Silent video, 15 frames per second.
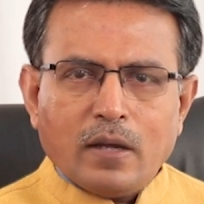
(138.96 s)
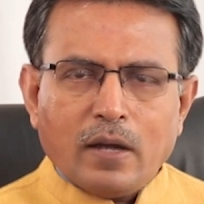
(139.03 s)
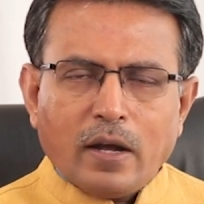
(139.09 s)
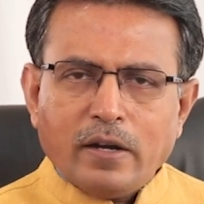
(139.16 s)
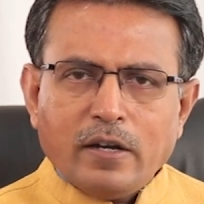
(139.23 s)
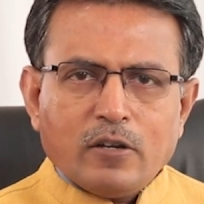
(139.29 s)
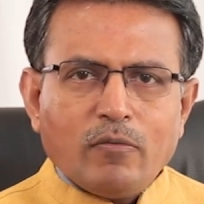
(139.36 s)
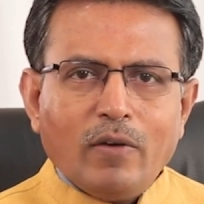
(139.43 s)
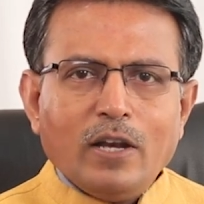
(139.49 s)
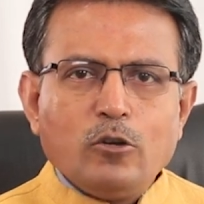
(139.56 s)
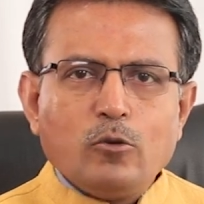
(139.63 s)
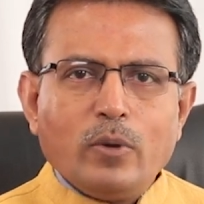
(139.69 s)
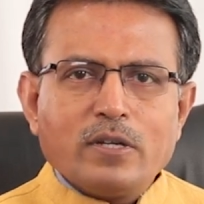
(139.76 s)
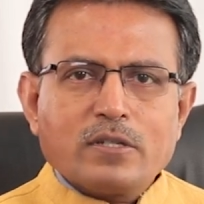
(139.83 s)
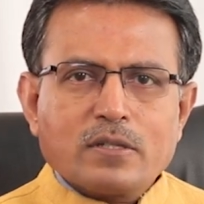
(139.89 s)
Current
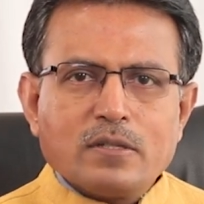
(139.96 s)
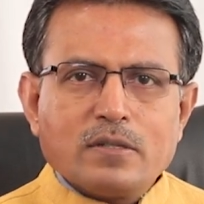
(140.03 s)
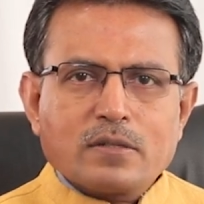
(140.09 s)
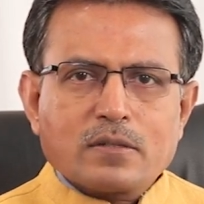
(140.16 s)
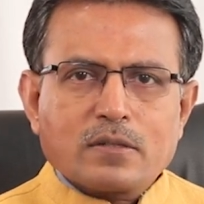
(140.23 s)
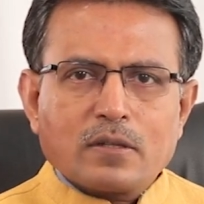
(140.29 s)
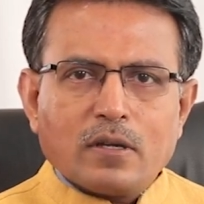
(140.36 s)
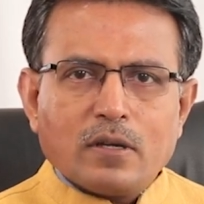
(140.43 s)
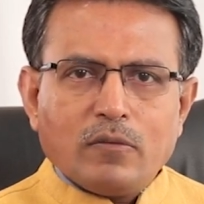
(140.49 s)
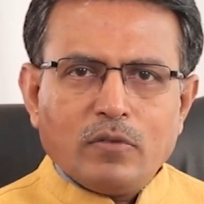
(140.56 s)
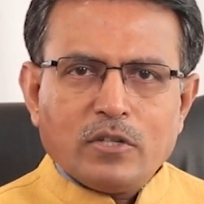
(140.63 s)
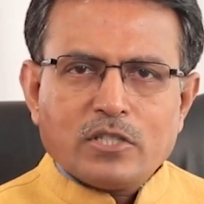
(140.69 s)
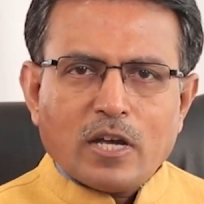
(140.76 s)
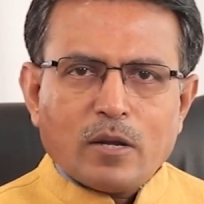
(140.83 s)
valuations, which